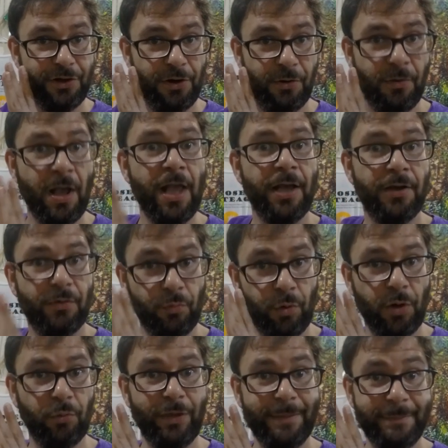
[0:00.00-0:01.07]
know
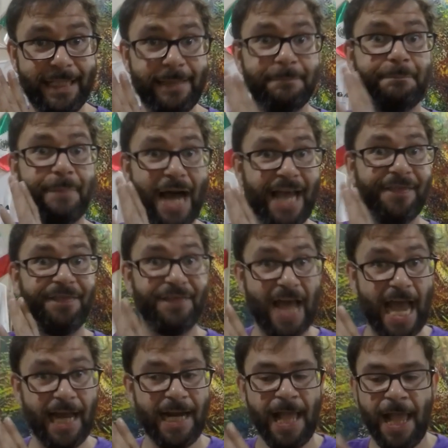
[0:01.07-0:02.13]
what we mean by
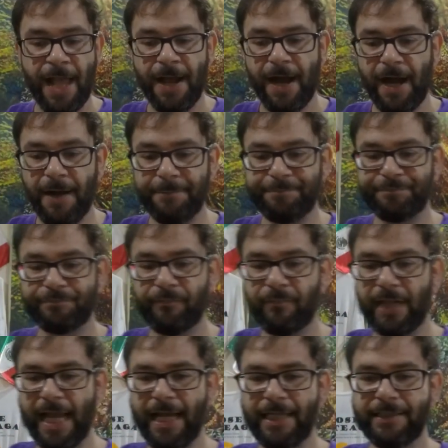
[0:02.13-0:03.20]
that. Um,
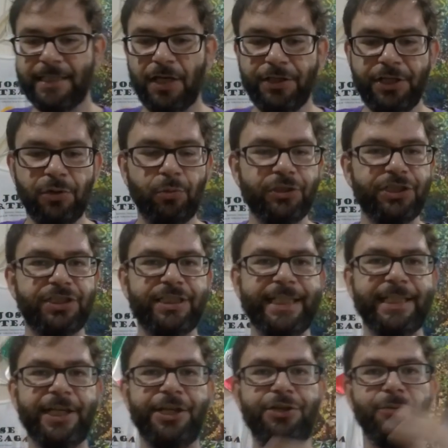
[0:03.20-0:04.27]
and uh, you know we're just
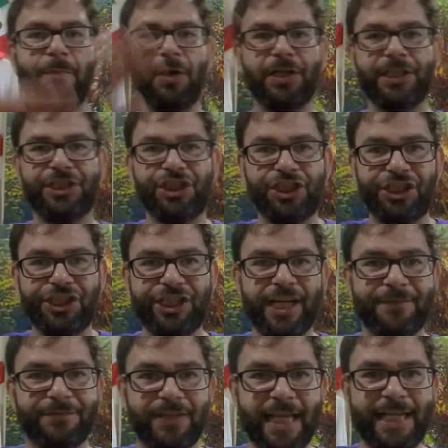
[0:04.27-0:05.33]
seeing a humongous
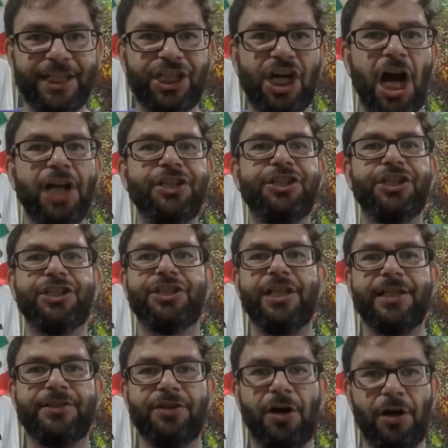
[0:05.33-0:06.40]
shift in
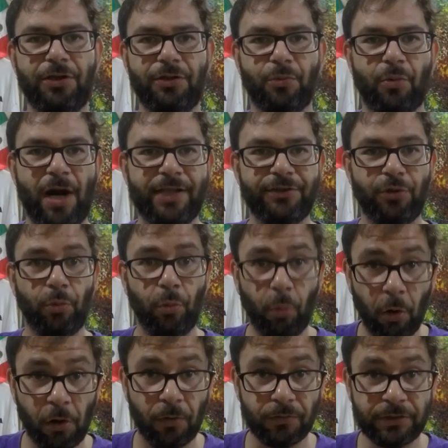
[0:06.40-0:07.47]
consciousness all around the
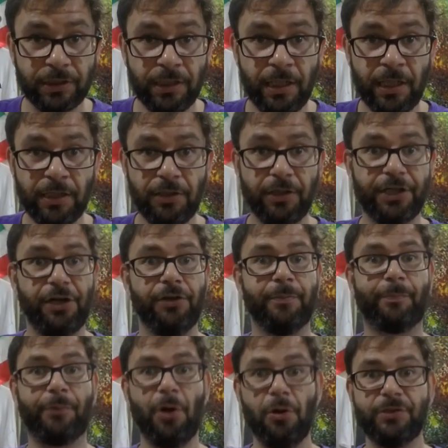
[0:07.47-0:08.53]
world. Look at all
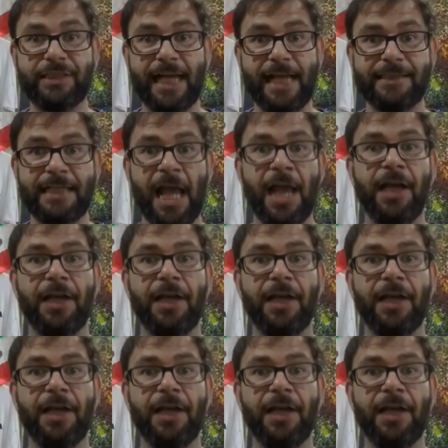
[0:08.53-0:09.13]
the protests.